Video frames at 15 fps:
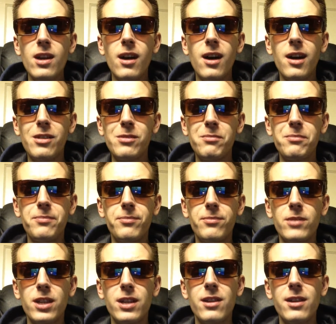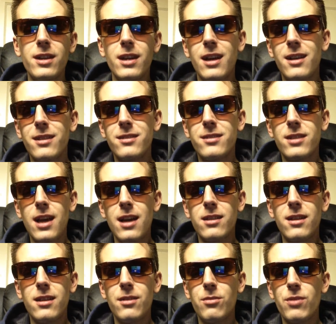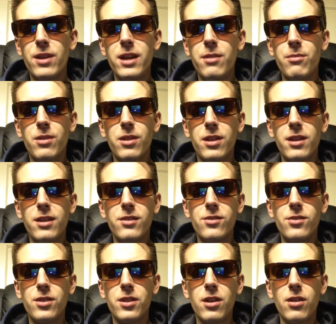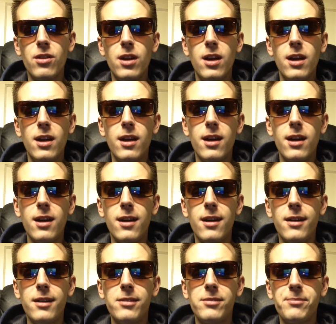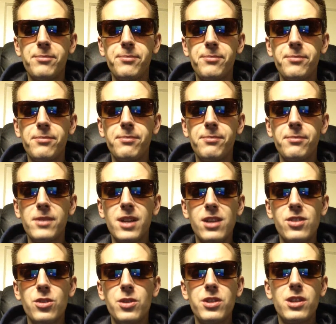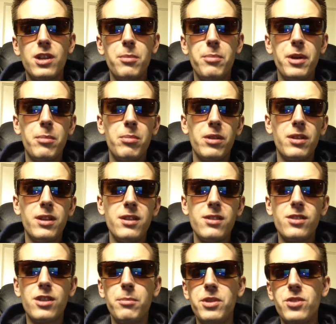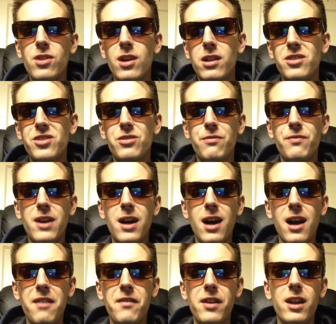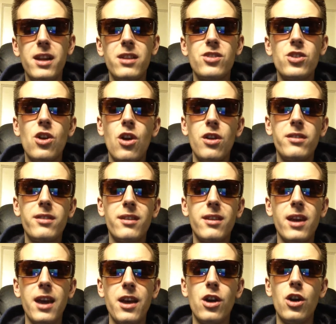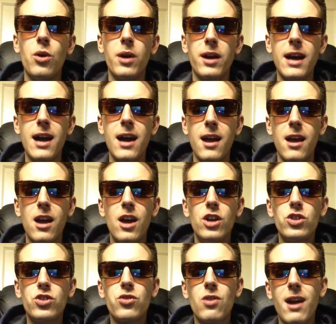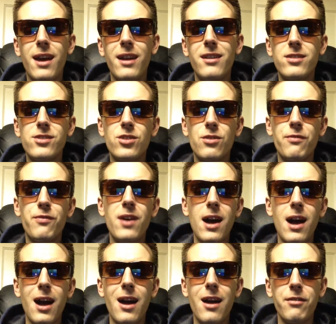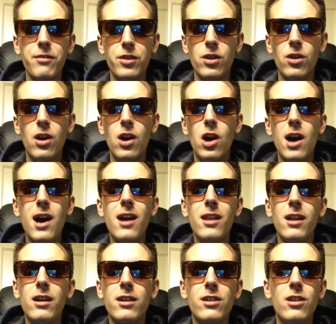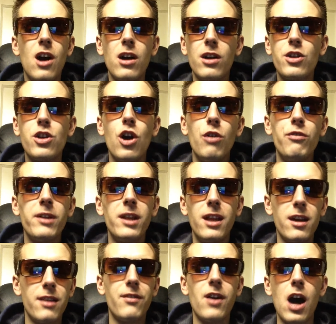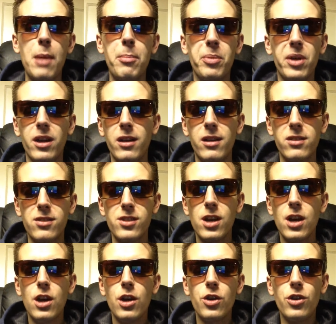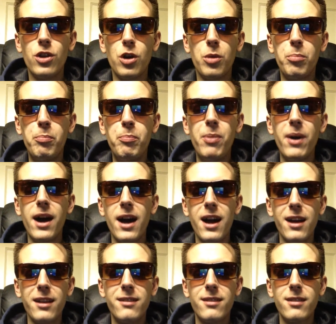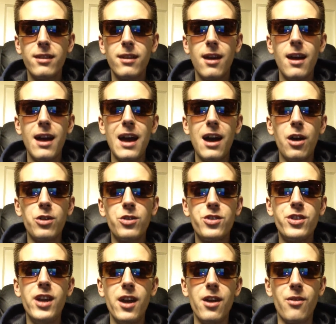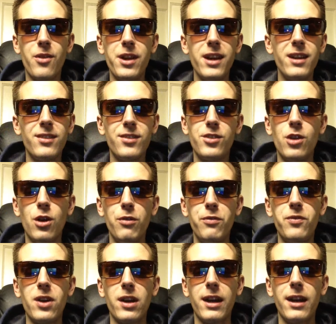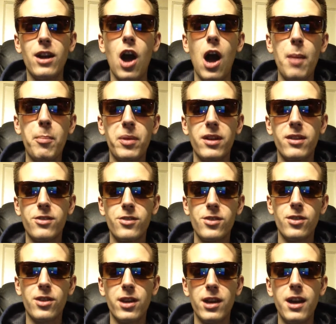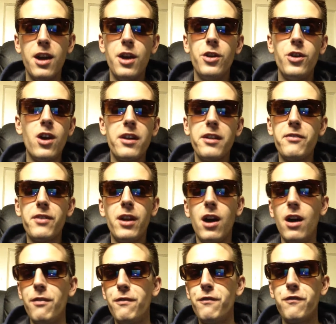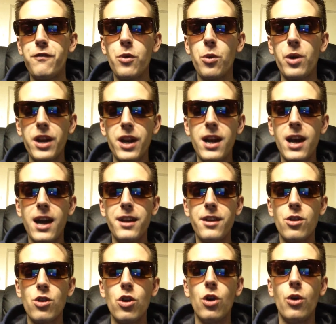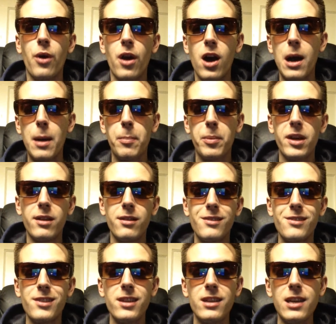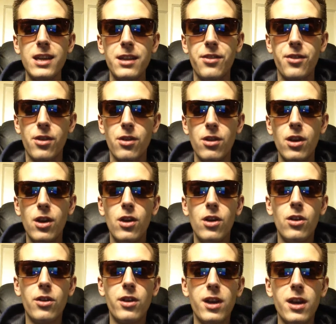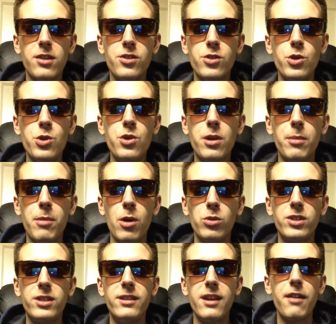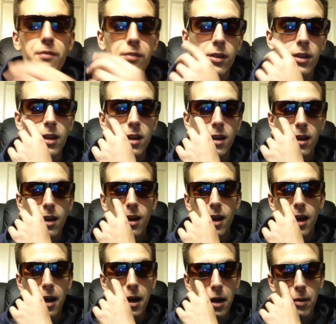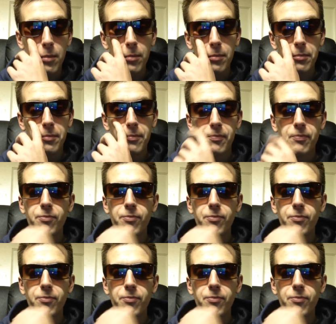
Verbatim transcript: Um. Yeah. That's that. He really is. You know. Uh. Like so he's gonna be able to he's gonna be trying to survive and it's hard to KO a guy trying to survive, you know, a la Kovalev Hopkins, you know, but Algieri is no fucking Hopkins, okay? Not even a 49 year old Hopkins either, okay? So you can most definitely, um,